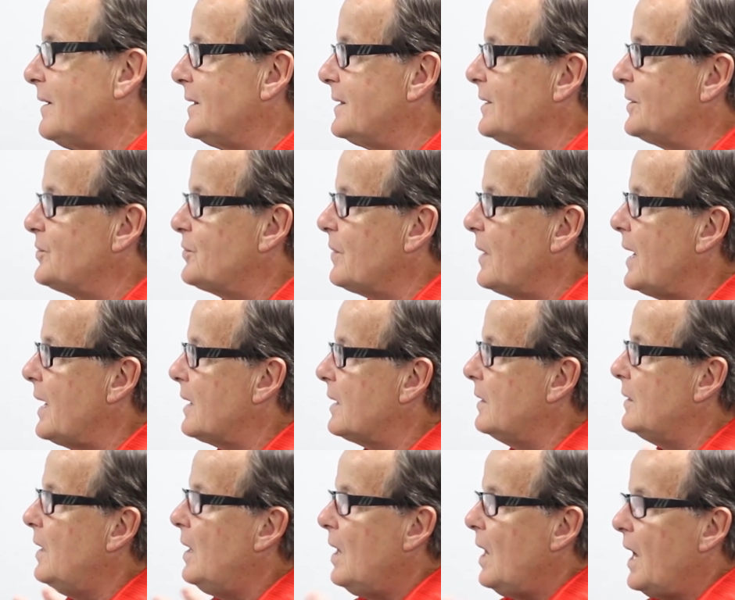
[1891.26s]
on the track
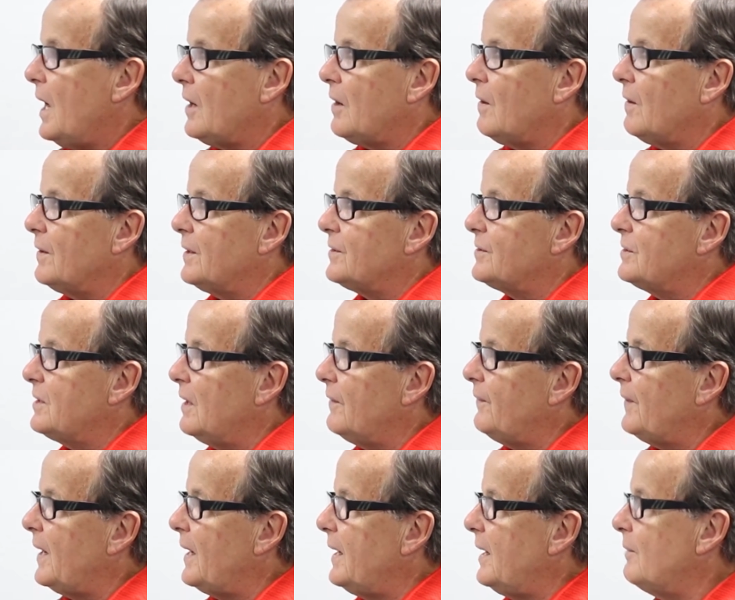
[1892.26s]
and all this
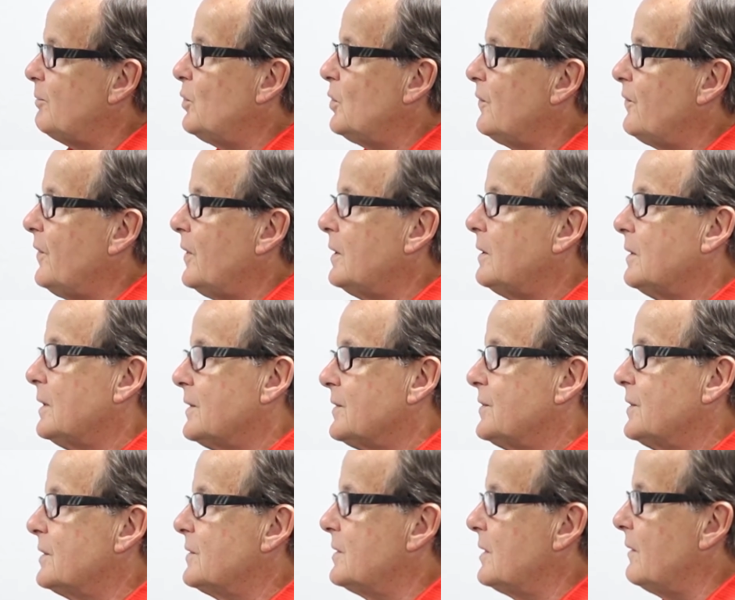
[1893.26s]
stuff. I have more fun on a
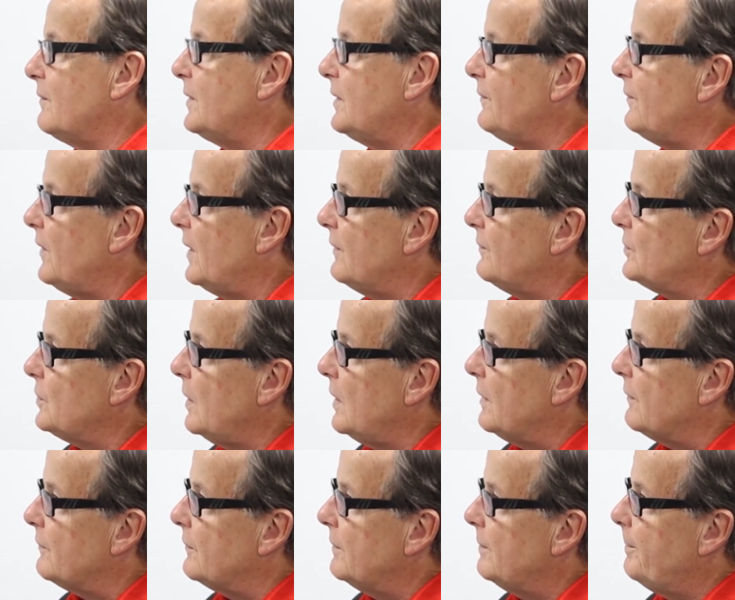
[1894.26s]
675
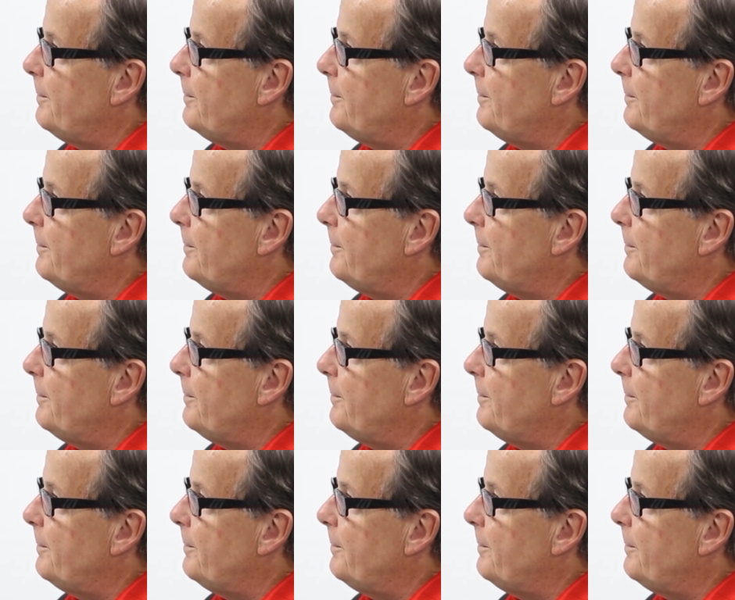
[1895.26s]
Triumph.